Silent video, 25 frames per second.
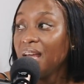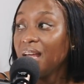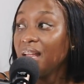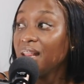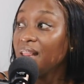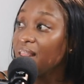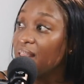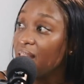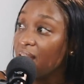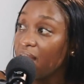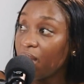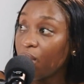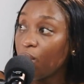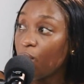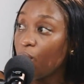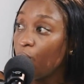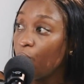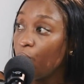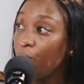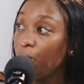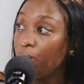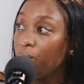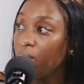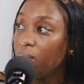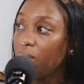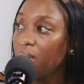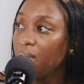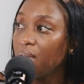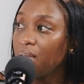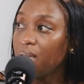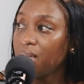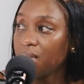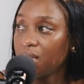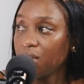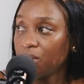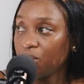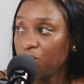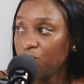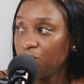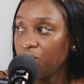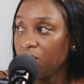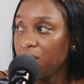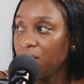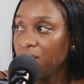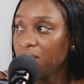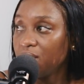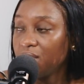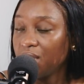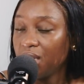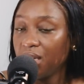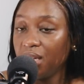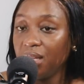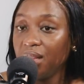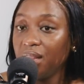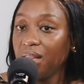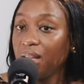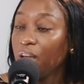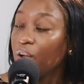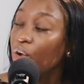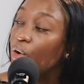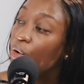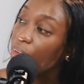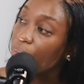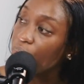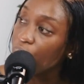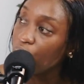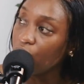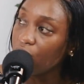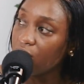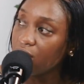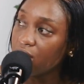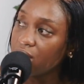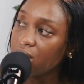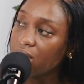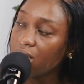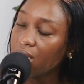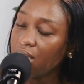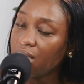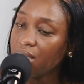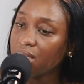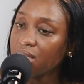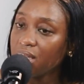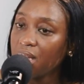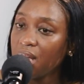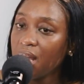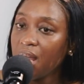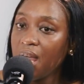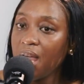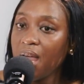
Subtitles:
in their own industries and in their communities.